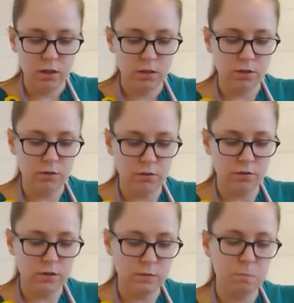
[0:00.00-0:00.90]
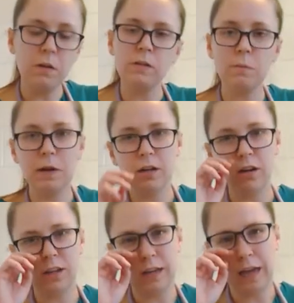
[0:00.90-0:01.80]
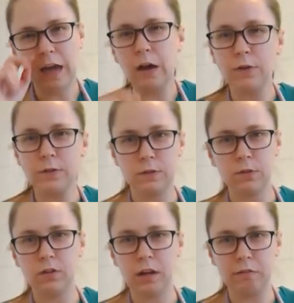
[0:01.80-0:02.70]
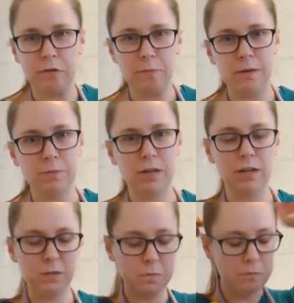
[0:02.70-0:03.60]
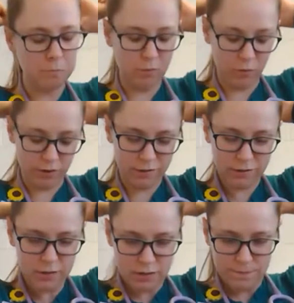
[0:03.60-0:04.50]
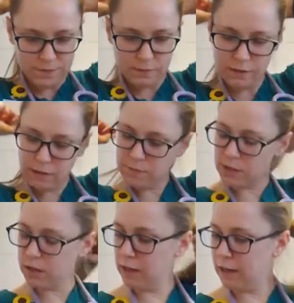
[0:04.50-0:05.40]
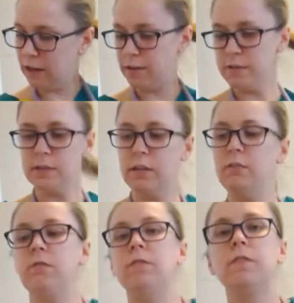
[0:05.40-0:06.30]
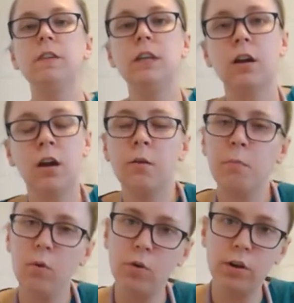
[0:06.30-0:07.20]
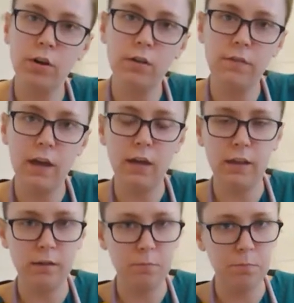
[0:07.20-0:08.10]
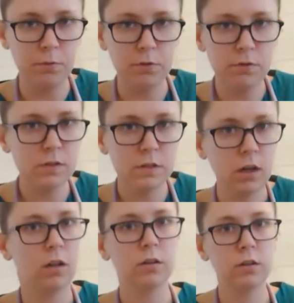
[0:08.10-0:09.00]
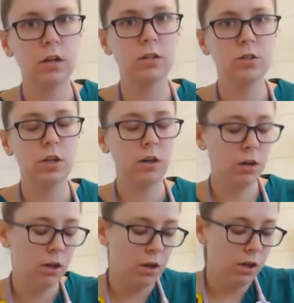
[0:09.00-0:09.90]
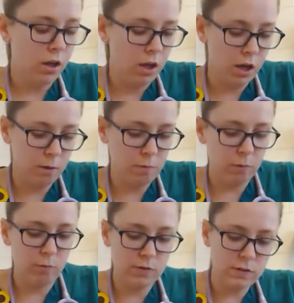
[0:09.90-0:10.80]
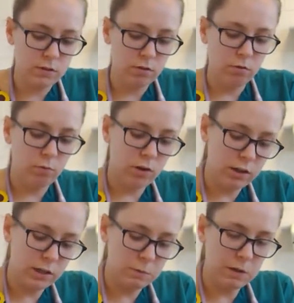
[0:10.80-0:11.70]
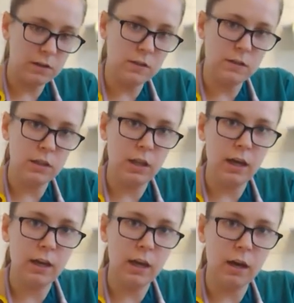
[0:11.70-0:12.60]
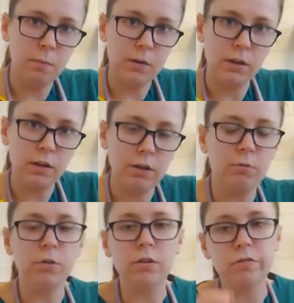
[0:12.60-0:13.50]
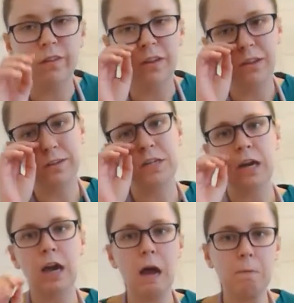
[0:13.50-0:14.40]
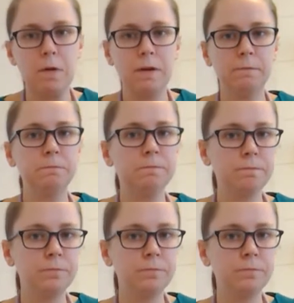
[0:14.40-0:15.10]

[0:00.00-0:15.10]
you know, depending on like how soon after baby has been born, sometimes their hands and feet are more of that like blue discoloration. But we would still want to expect to see that capillary refill to happen.